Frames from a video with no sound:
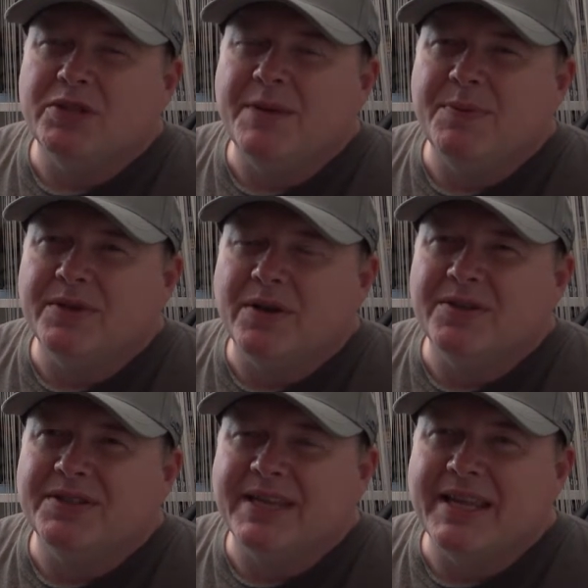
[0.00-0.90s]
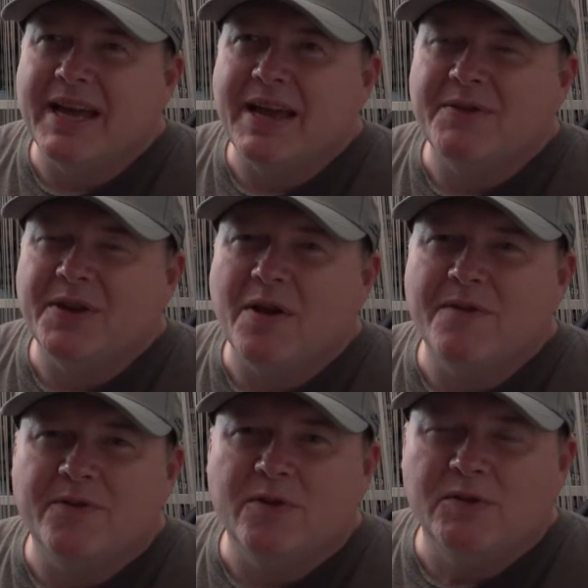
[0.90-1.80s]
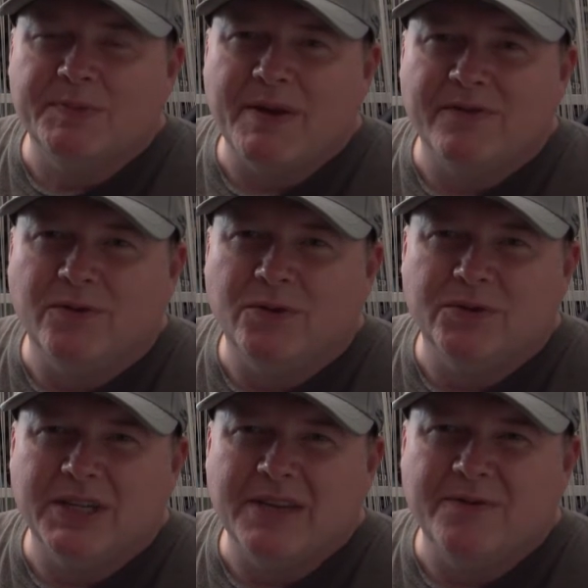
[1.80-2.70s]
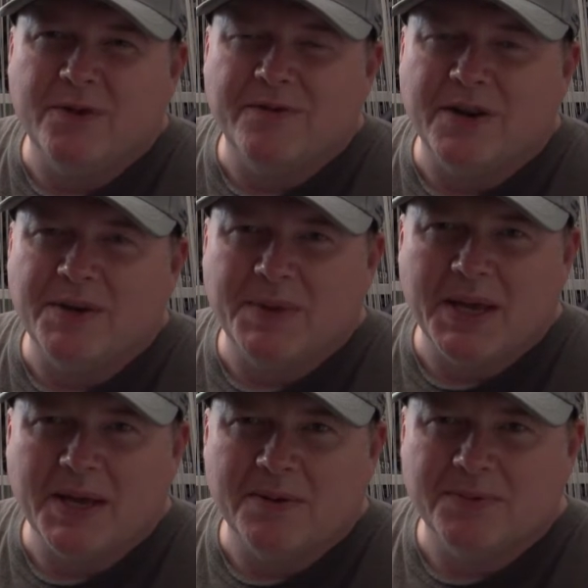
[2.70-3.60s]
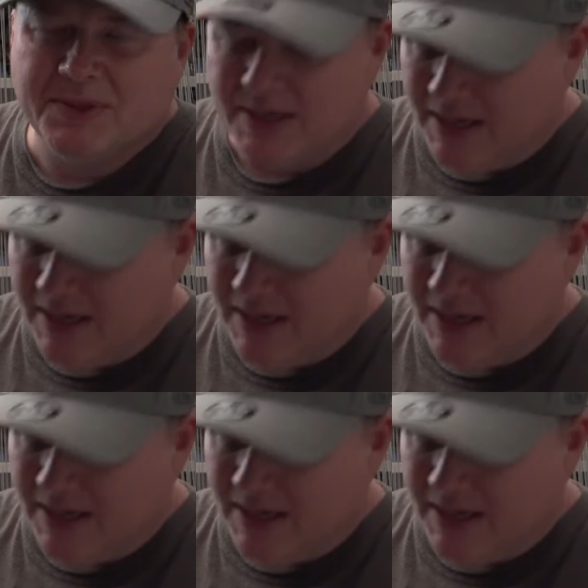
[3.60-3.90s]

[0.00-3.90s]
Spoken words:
cheapest I could see that ever going for was about £40-45.